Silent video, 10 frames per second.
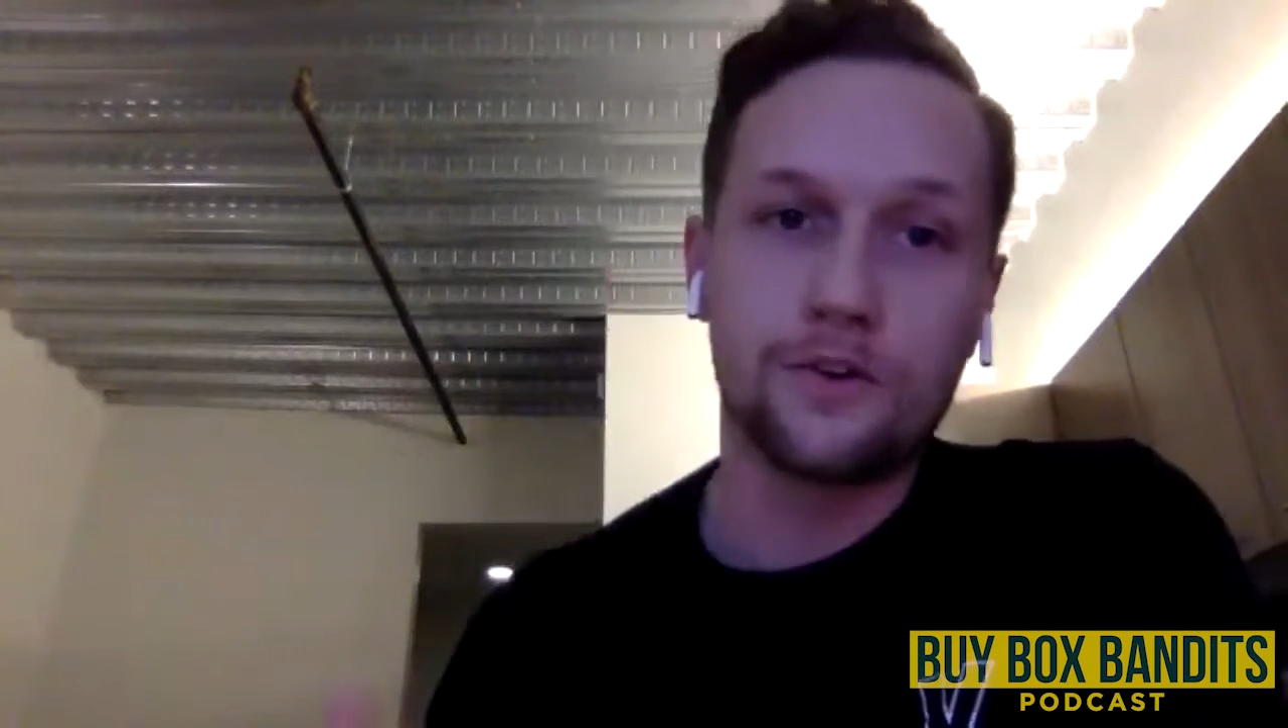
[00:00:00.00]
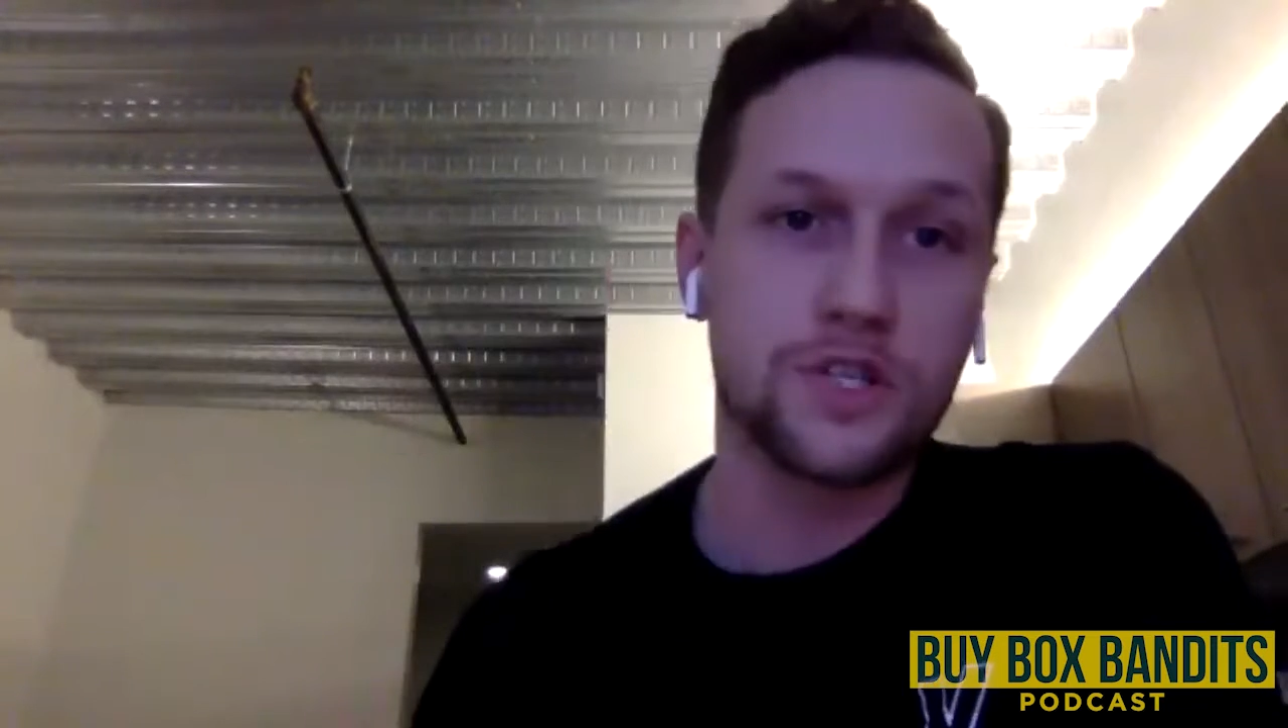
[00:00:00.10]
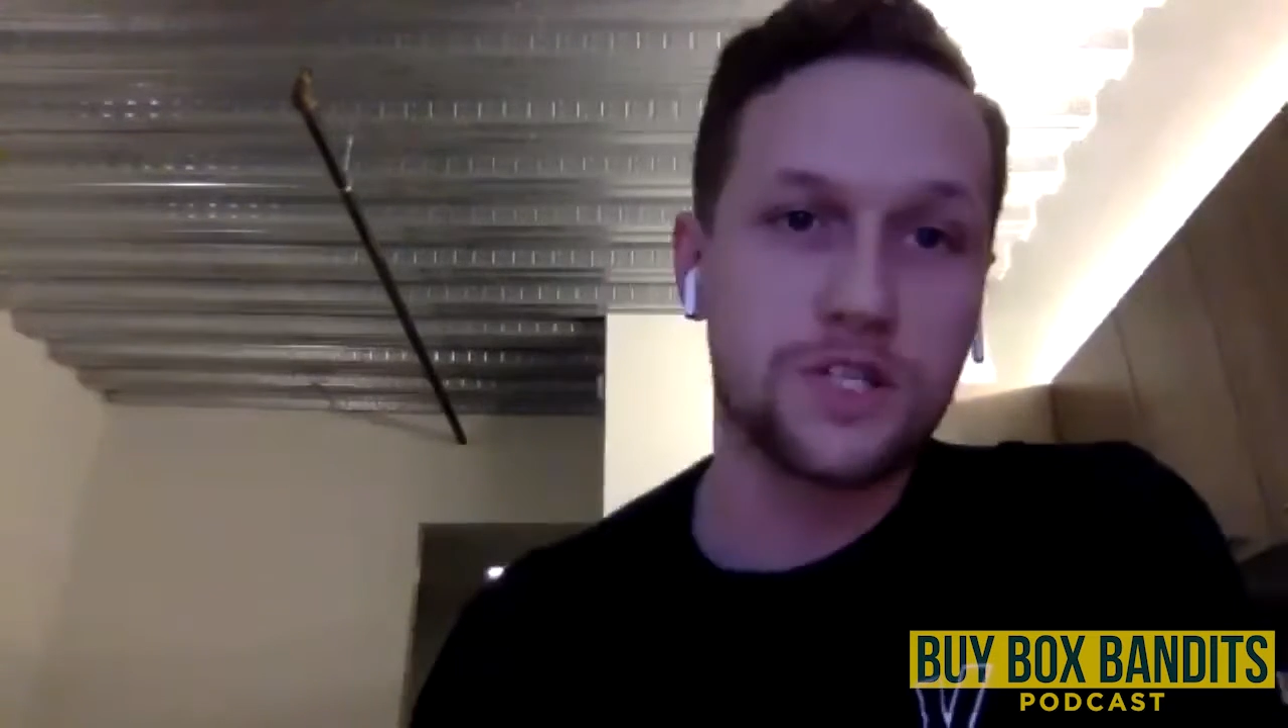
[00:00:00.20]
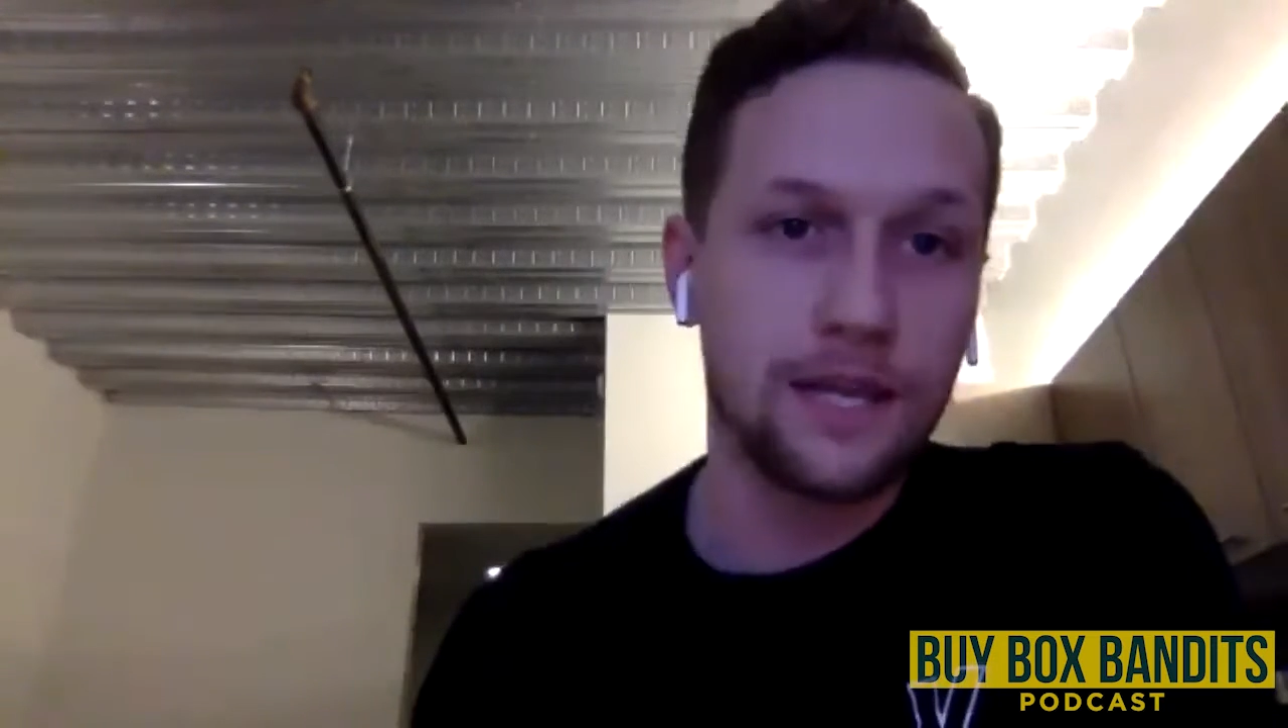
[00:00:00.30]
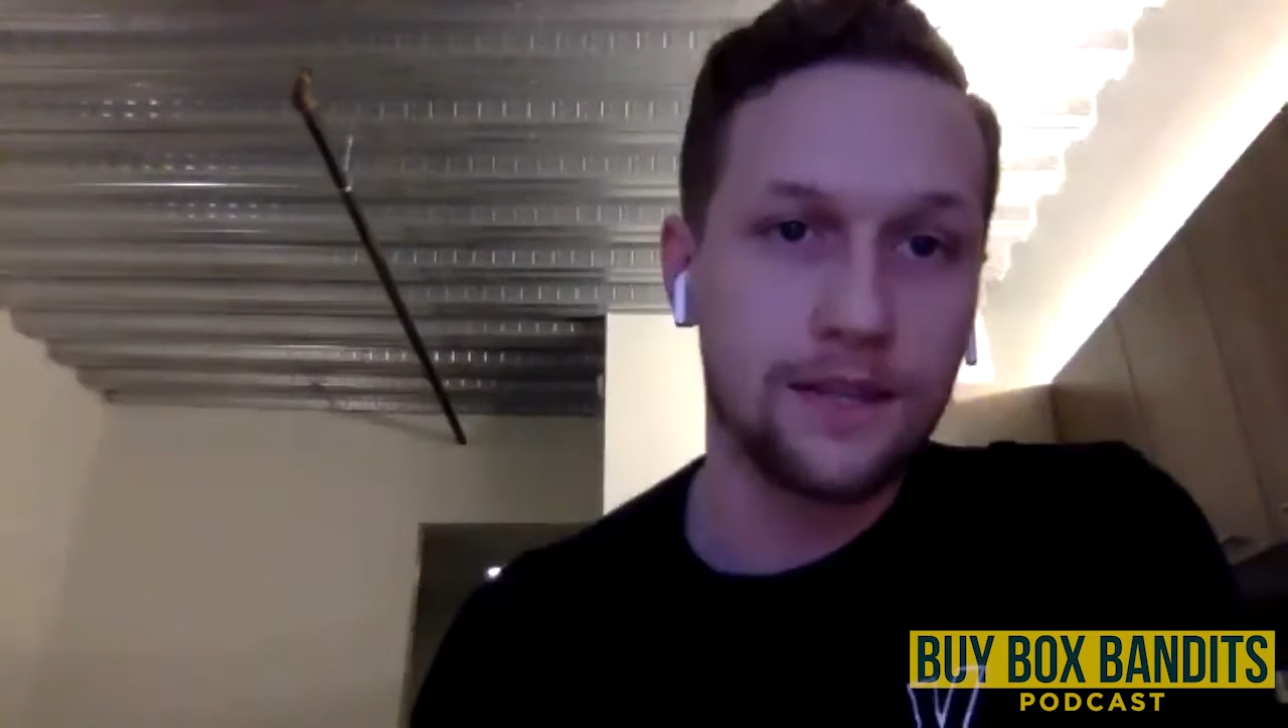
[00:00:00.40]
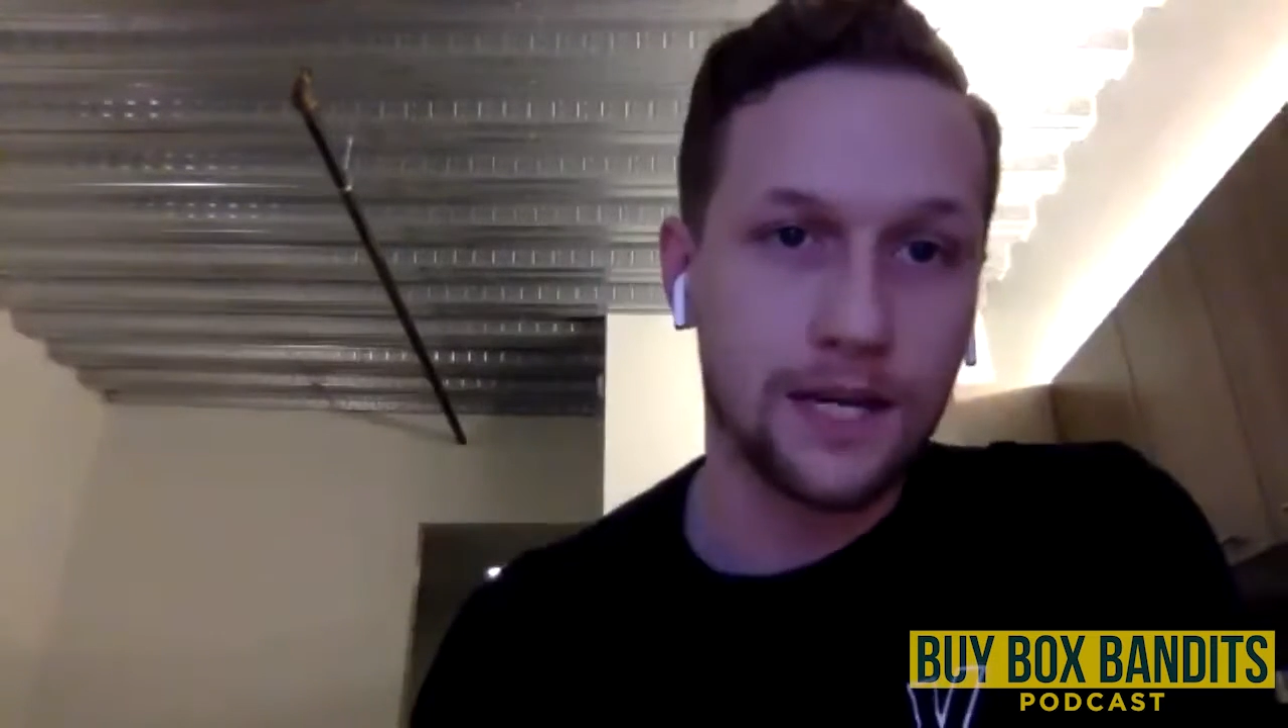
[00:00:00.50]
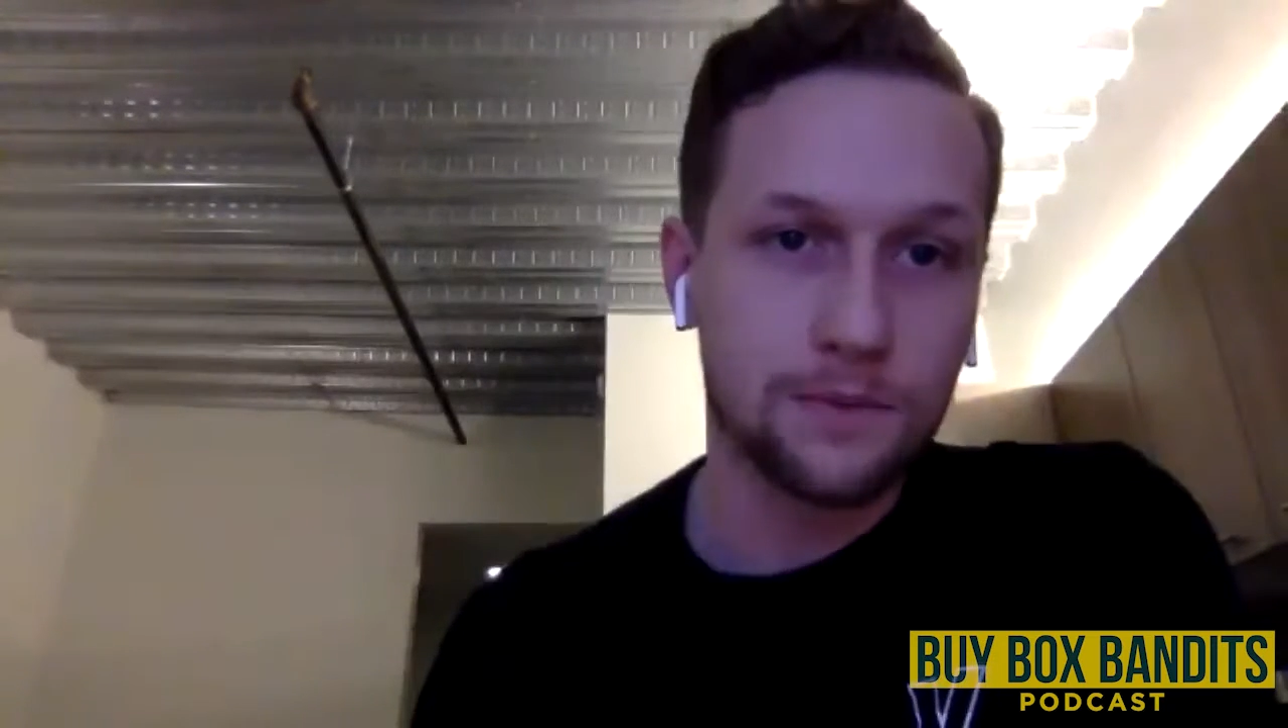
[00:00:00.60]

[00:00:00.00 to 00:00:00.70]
understand the